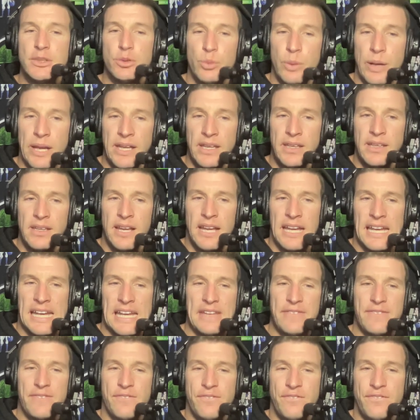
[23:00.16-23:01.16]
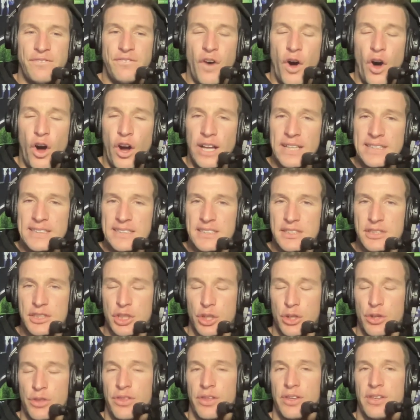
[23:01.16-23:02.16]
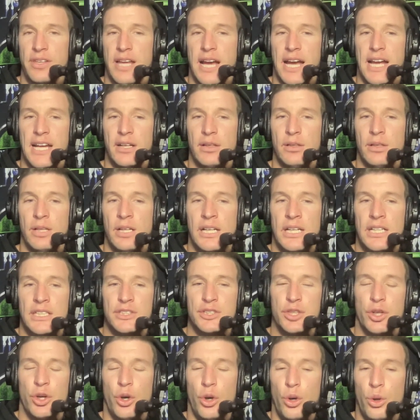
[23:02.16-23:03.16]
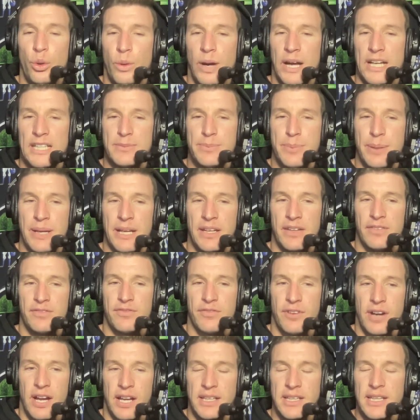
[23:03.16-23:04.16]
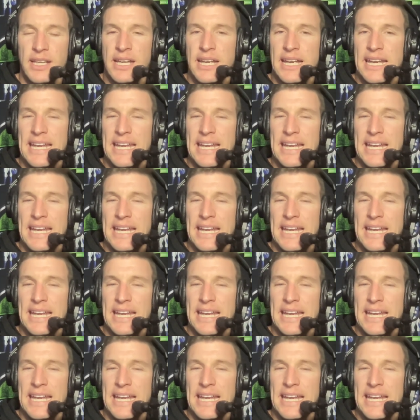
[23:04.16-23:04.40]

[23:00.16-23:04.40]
to win. He fights tooth and nail to always be in front.